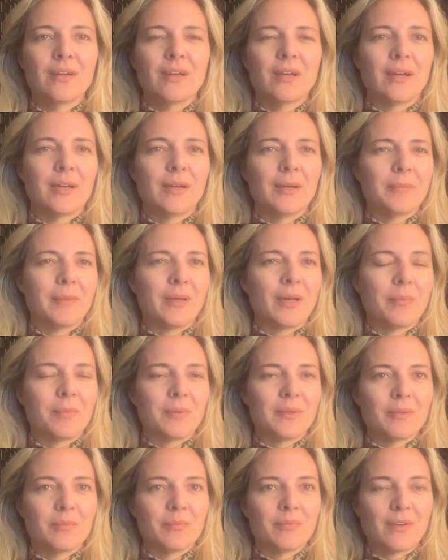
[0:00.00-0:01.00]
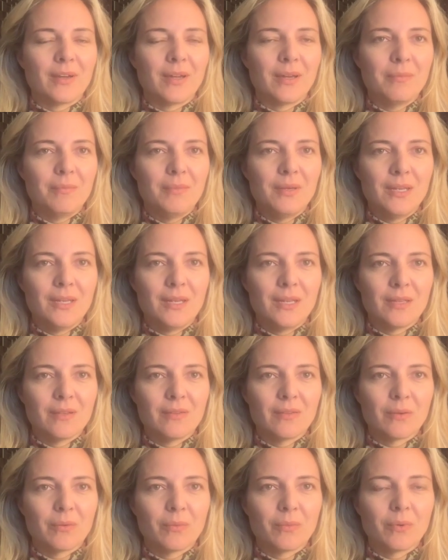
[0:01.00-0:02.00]
helping them find meaning
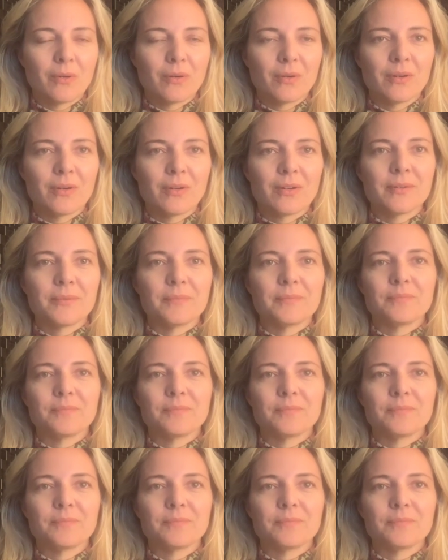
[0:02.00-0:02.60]
in their work,